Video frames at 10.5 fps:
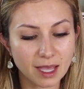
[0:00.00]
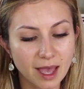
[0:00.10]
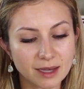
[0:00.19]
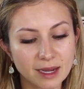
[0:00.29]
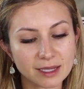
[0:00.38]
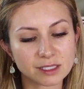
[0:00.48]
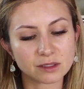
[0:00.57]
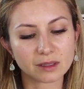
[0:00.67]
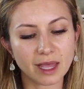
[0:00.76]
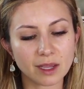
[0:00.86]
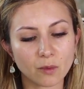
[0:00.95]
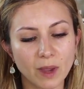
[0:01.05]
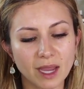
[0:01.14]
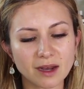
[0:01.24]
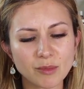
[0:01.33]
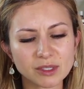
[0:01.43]
nice
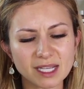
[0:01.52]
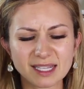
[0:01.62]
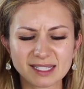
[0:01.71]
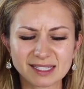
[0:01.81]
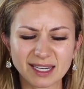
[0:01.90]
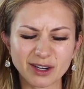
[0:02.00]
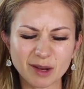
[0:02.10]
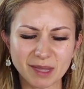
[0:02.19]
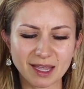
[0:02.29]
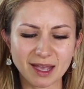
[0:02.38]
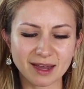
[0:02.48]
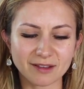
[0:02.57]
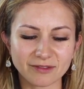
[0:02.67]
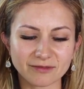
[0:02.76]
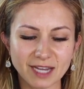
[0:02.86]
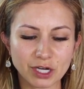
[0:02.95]
lightweight, almost like a serum-y kind
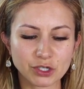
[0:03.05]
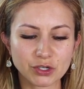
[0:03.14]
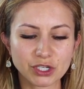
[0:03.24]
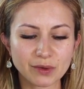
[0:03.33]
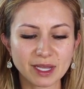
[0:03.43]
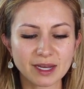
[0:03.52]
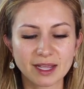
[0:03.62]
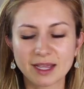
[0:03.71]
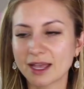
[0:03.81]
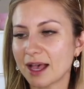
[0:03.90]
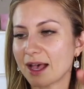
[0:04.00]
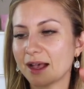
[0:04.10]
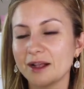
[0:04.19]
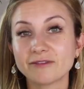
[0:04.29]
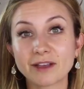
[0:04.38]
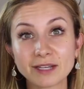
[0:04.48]
of texture to it,
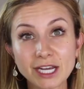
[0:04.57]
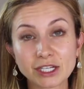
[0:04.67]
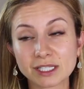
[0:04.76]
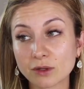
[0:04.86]
foundation.